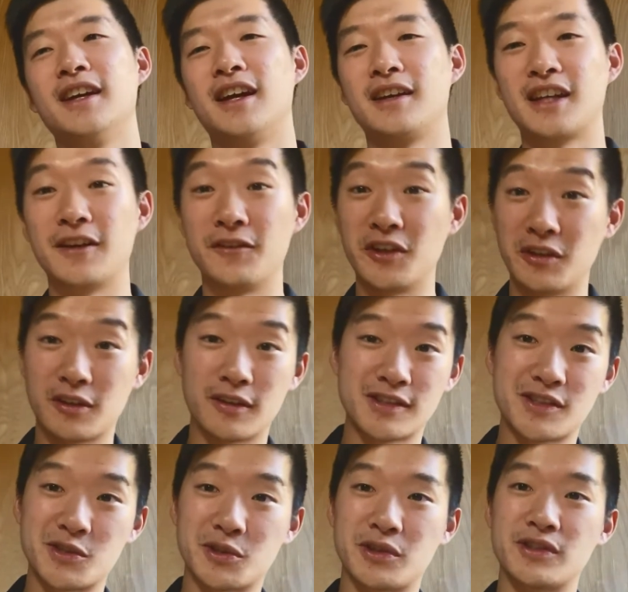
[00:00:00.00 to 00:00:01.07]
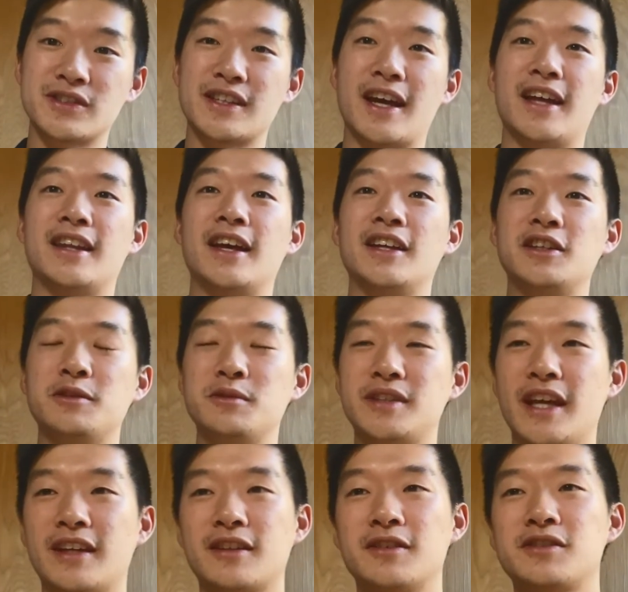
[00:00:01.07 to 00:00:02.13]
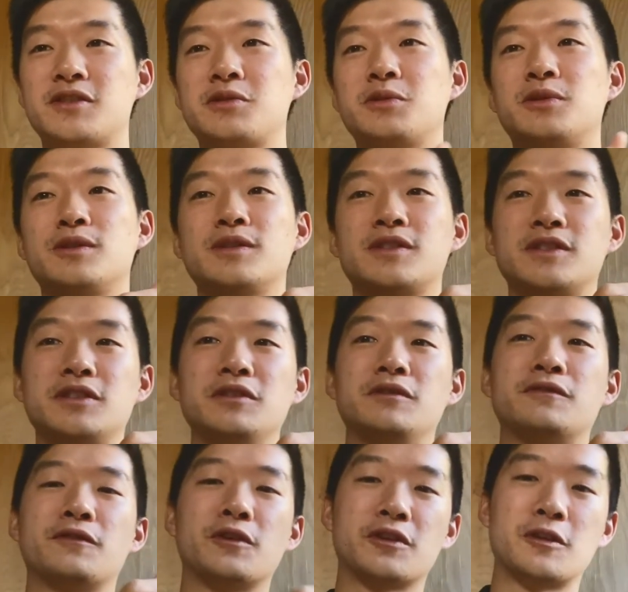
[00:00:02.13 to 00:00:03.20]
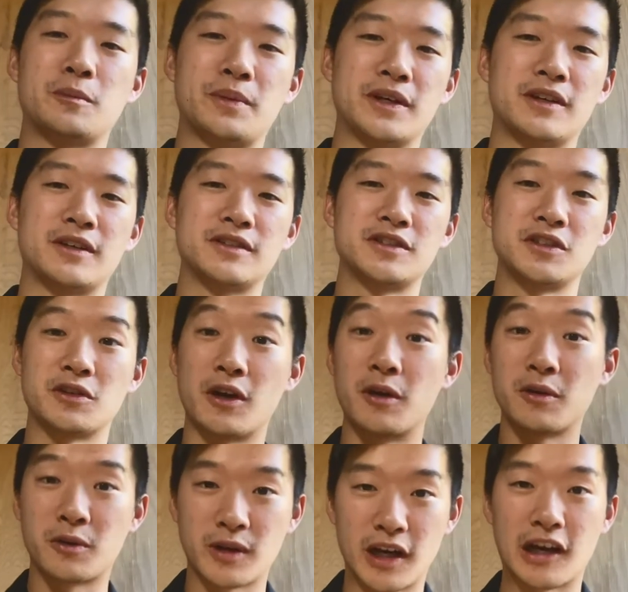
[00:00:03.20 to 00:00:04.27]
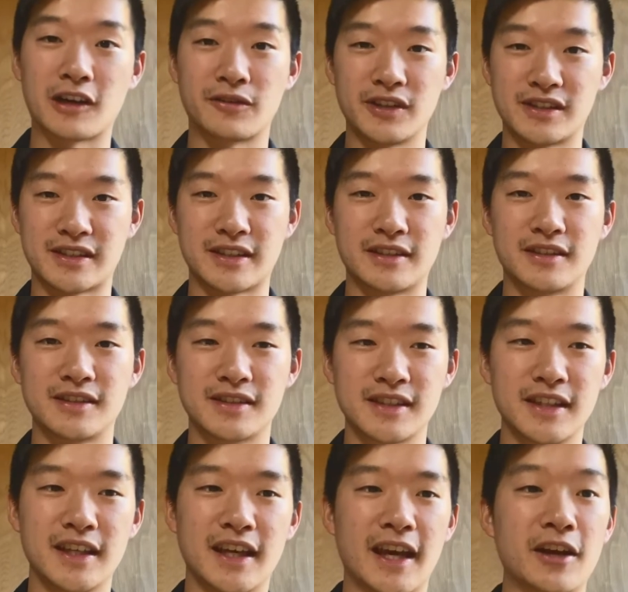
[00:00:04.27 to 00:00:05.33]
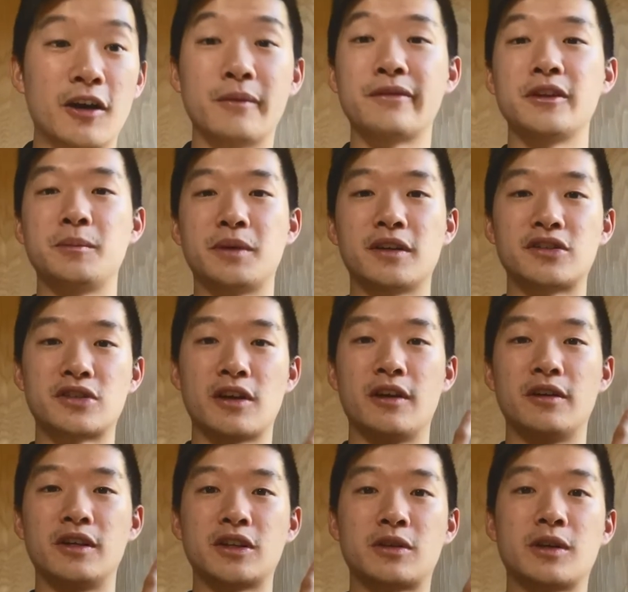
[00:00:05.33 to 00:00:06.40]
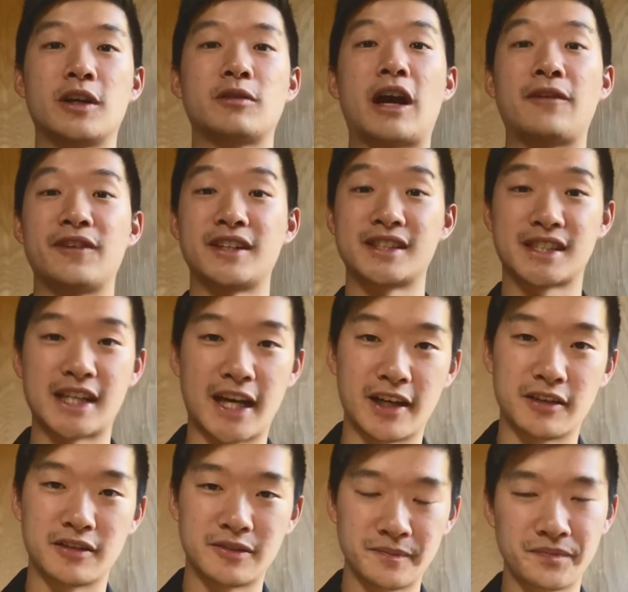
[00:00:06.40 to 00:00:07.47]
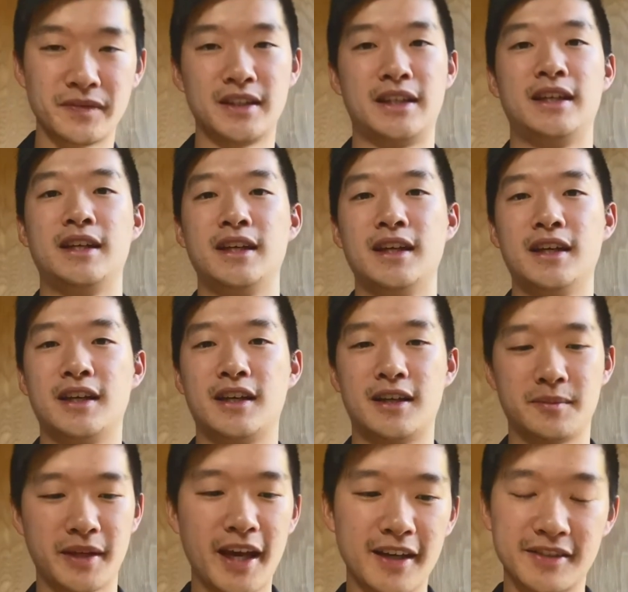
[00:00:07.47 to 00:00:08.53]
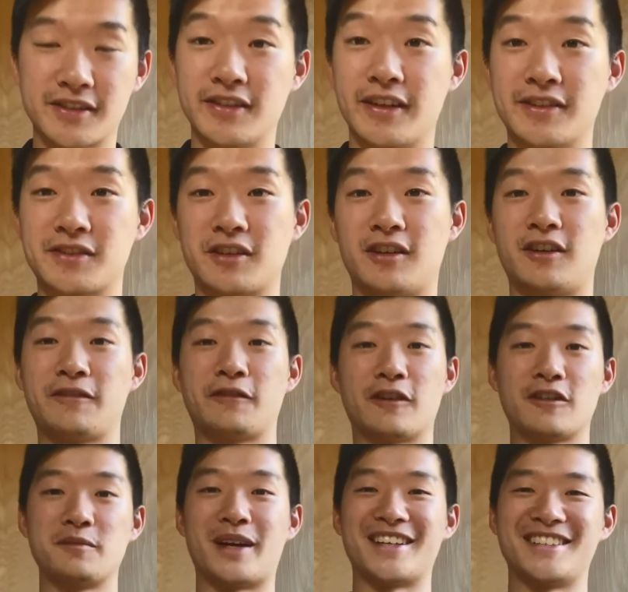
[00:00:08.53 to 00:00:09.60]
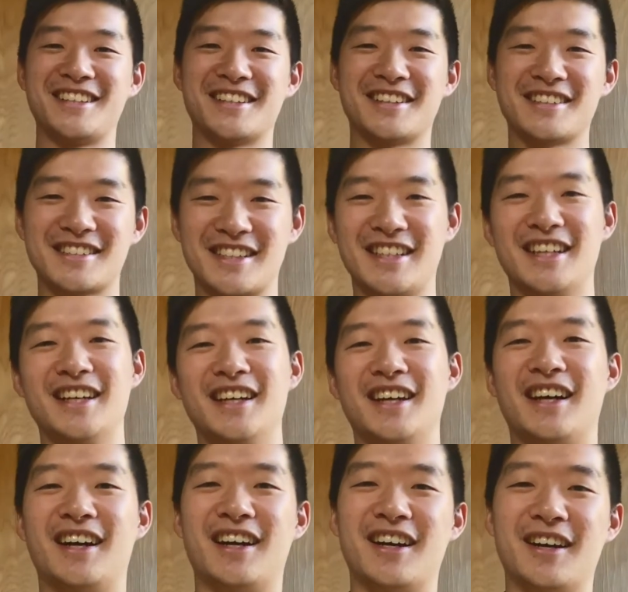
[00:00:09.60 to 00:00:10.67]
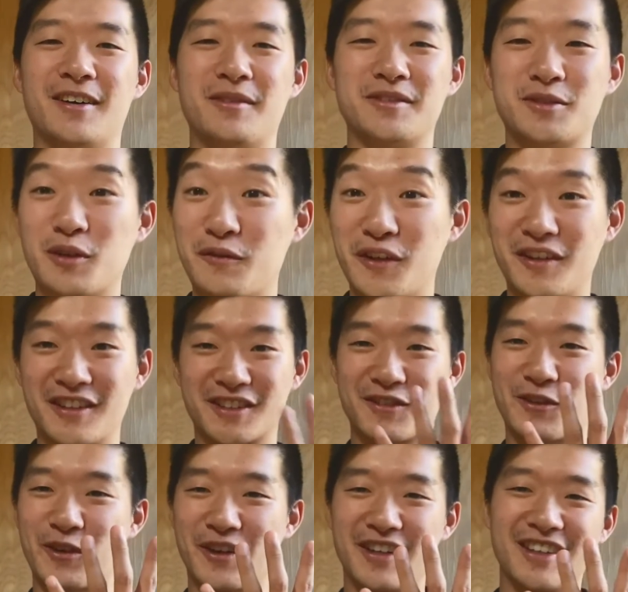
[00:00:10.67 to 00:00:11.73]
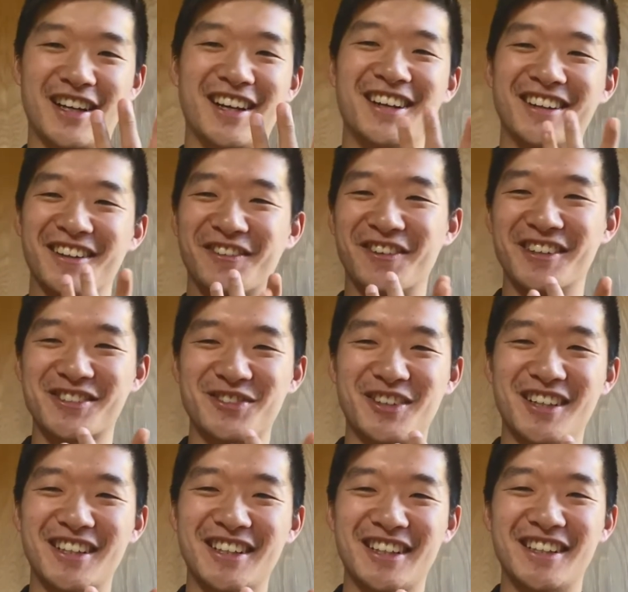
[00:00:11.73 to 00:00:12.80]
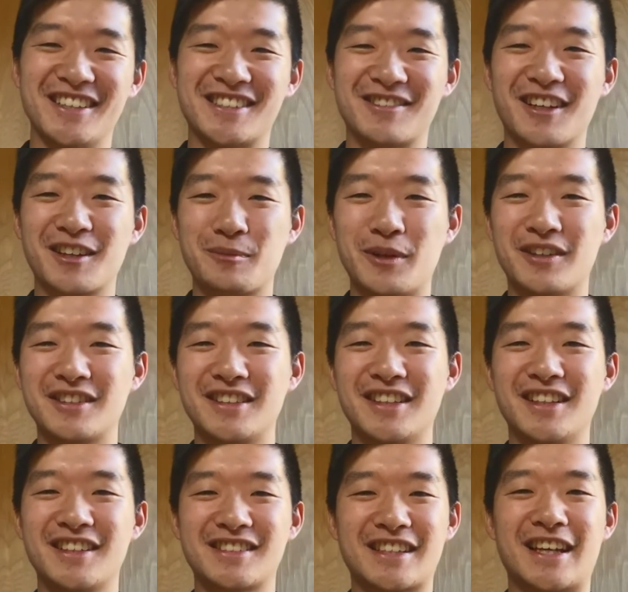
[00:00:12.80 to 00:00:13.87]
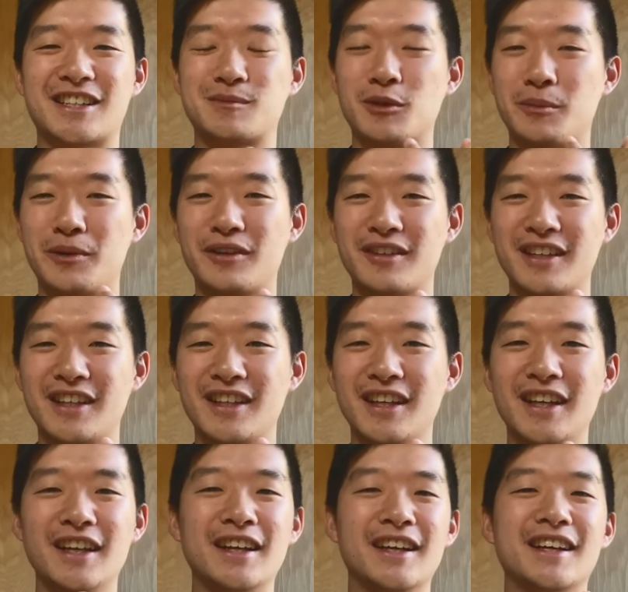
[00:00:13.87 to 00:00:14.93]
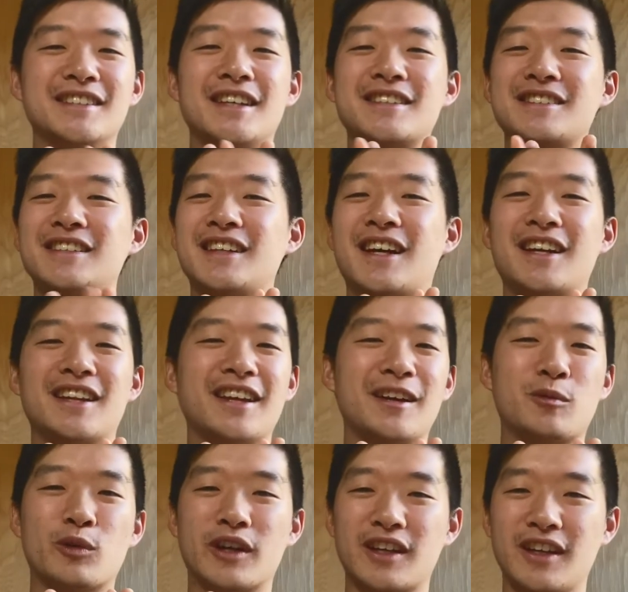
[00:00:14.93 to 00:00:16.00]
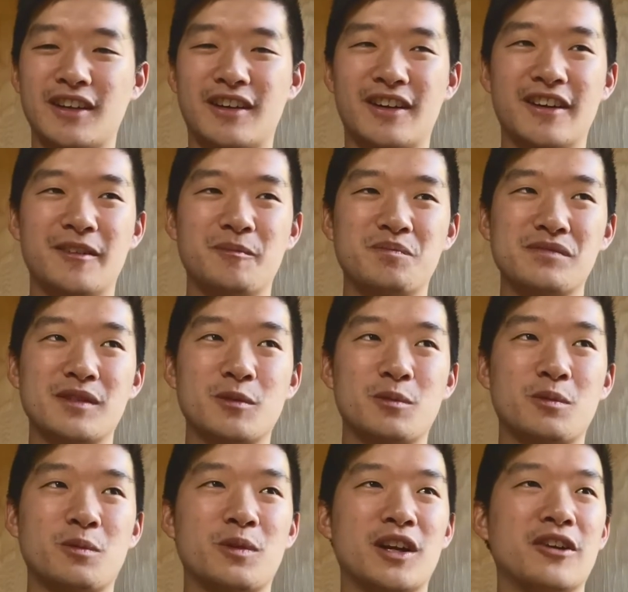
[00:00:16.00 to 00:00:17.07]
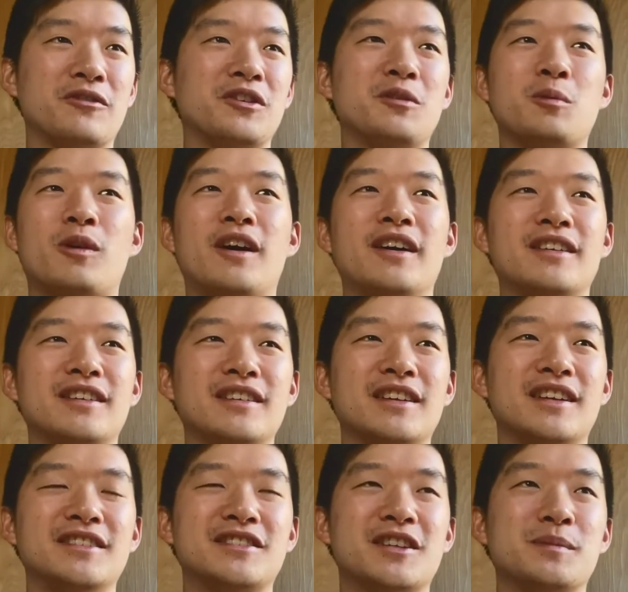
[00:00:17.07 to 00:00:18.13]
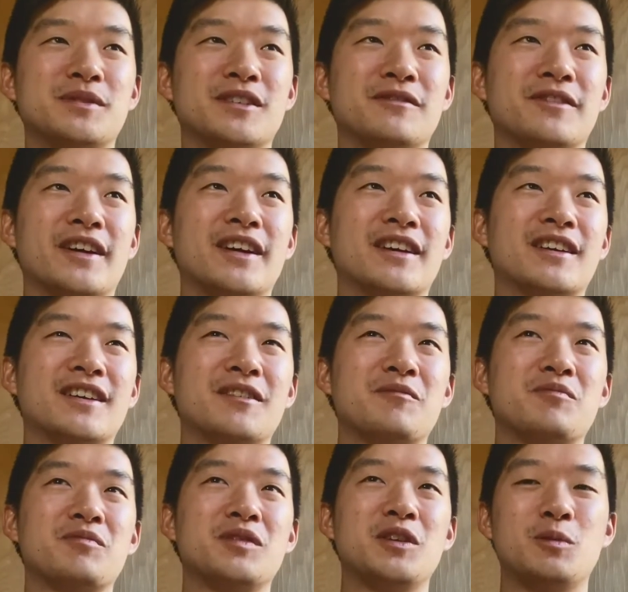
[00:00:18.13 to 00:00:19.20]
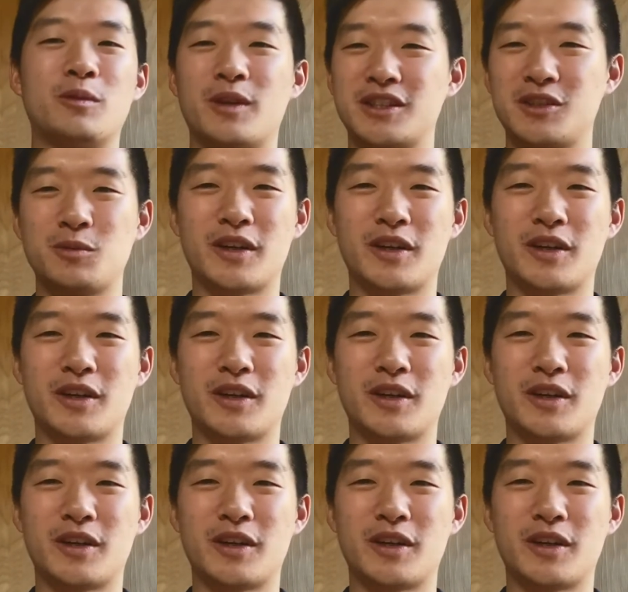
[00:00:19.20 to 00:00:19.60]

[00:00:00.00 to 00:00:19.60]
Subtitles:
Giving you those tools, and then you take those tools to further build your own choreography skills and hopefully build your own choreographic style. So those are all 4 of my tiers. To review this 4, the first one is strength building / mobility. Essentially kind of like working on whatever you want in terms of like what you